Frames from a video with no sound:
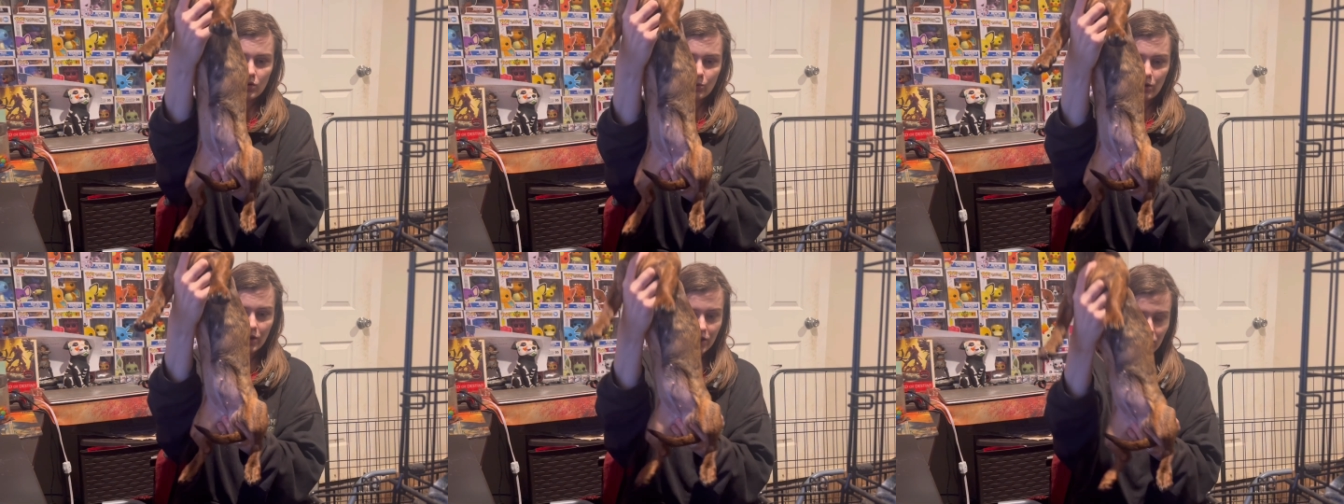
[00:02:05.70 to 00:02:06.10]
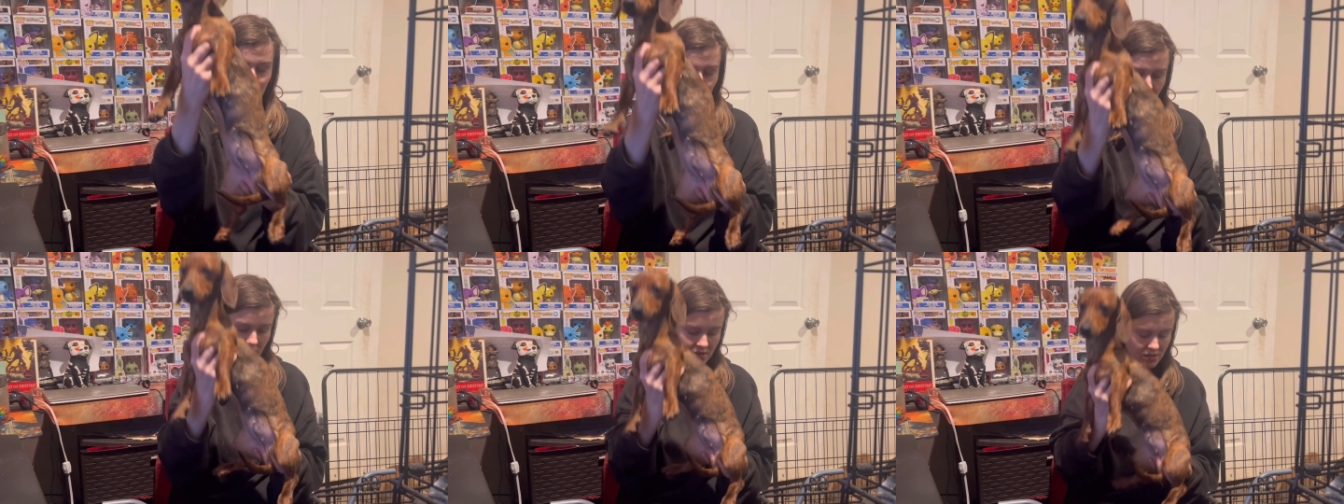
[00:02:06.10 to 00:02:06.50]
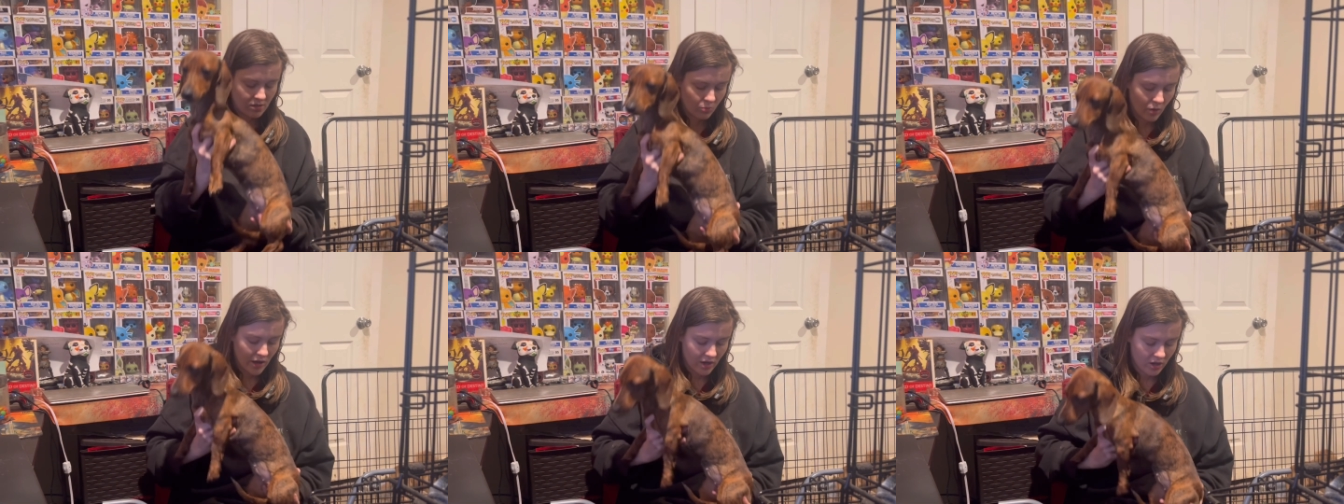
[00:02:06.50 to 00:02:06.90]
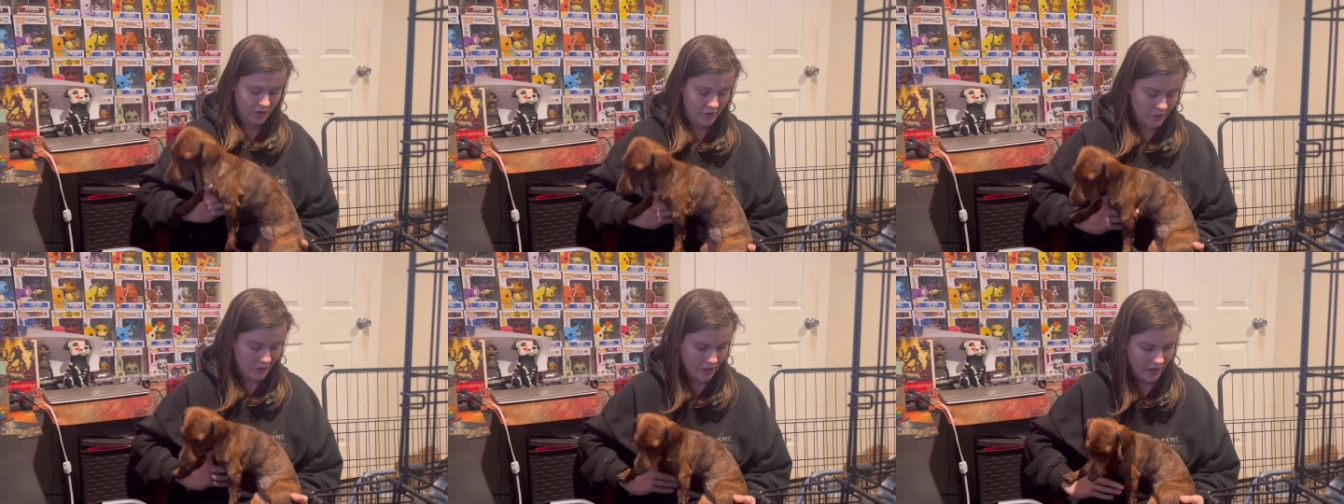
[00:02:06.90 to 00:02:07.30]
we're working on getting some weight
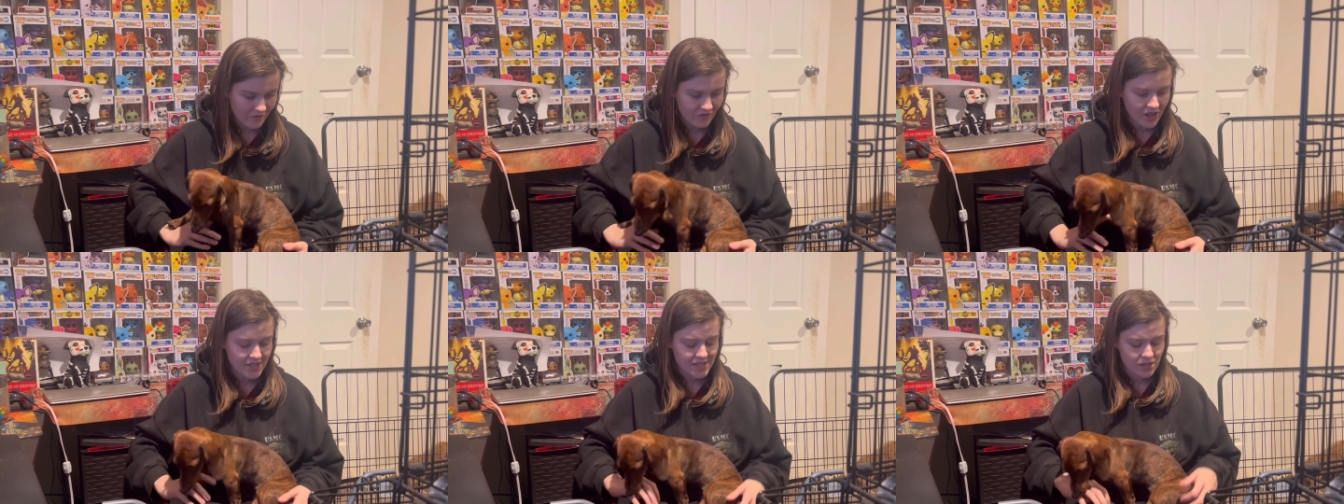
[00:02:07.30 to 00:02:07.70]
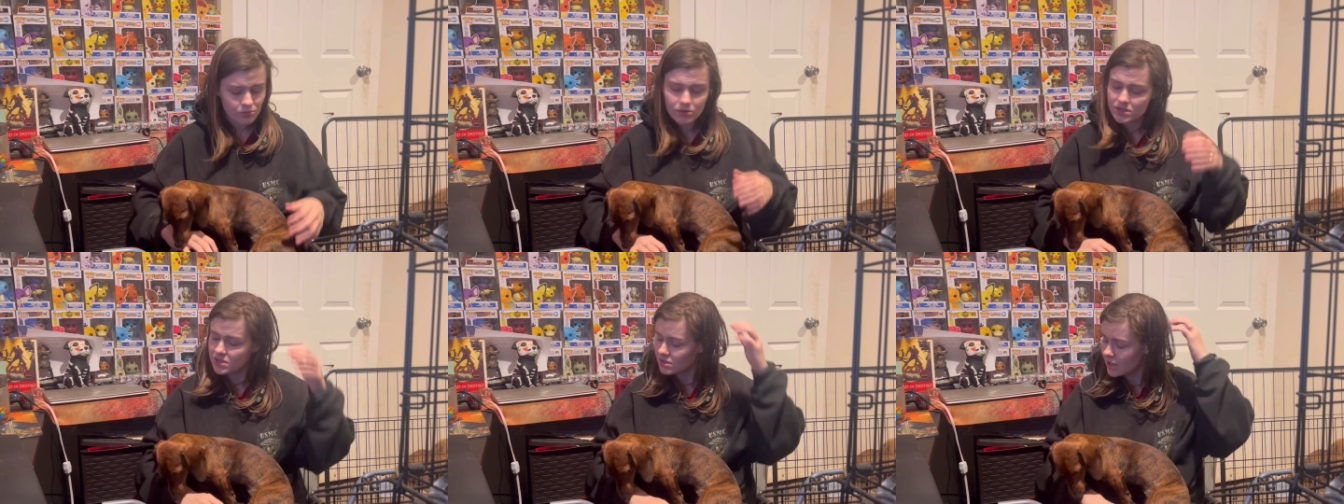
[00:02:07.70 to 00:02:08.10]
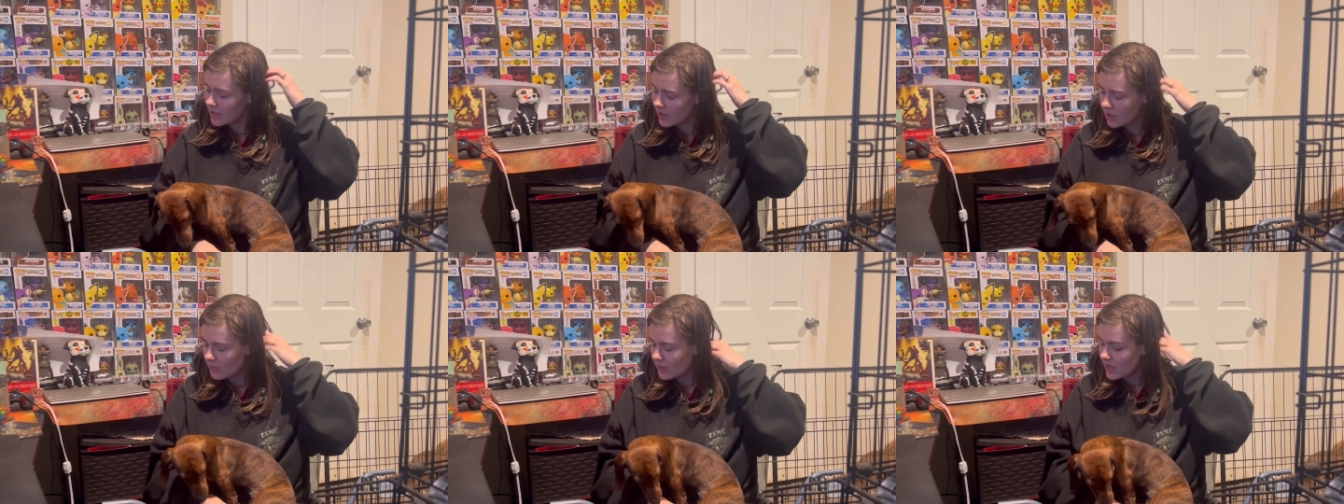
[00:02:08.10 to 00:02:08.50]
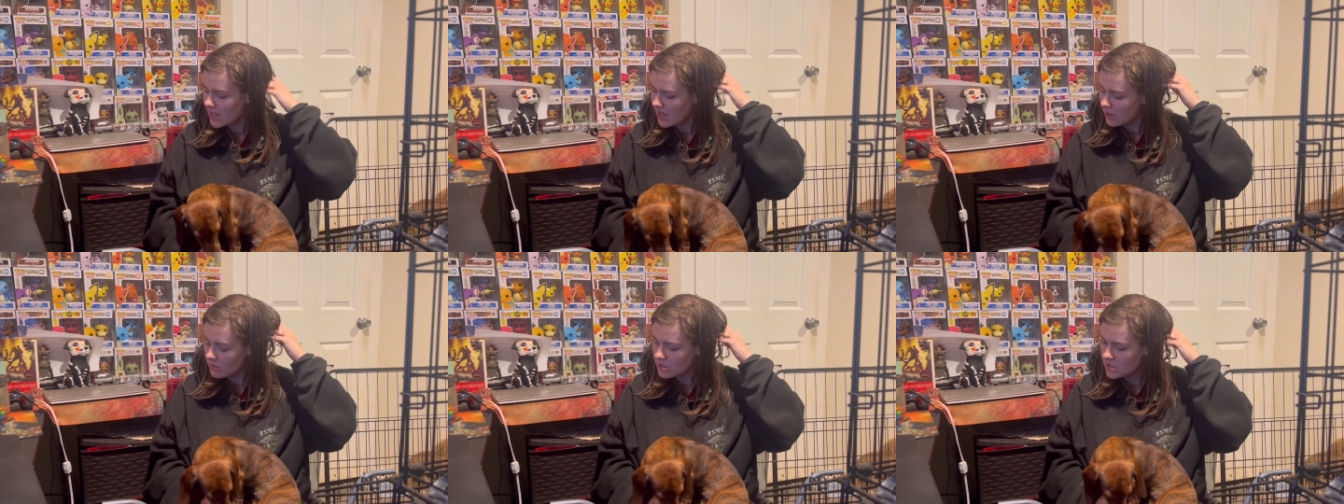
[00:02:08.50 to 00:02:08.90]
on her. And Fuzzy was skinny when
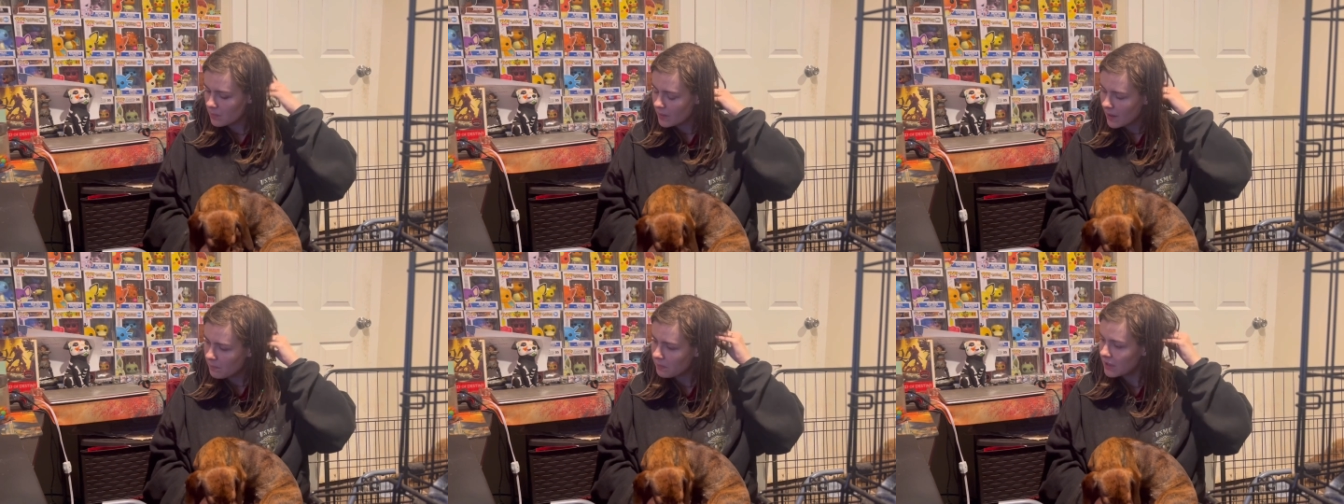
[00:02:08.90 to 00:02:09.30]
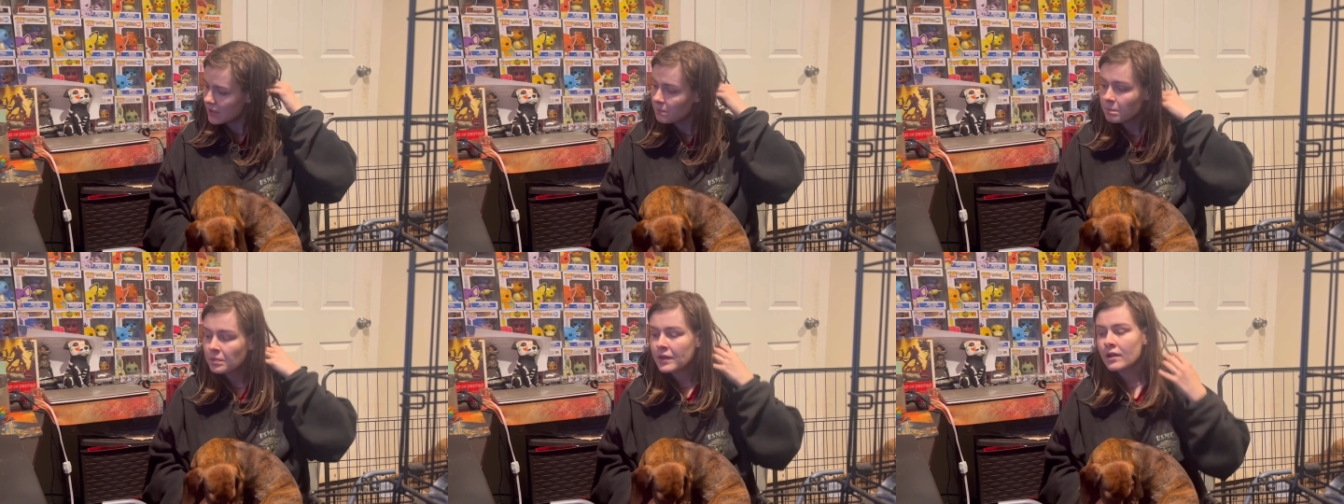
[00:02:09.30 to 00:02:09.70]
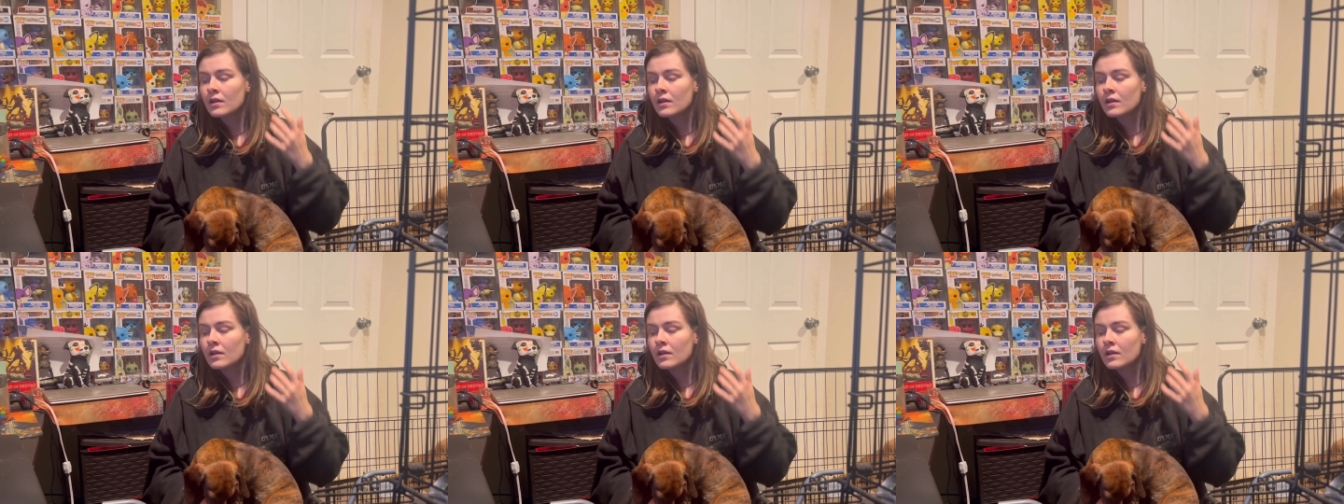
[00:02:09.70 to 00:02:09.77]
he was a puppy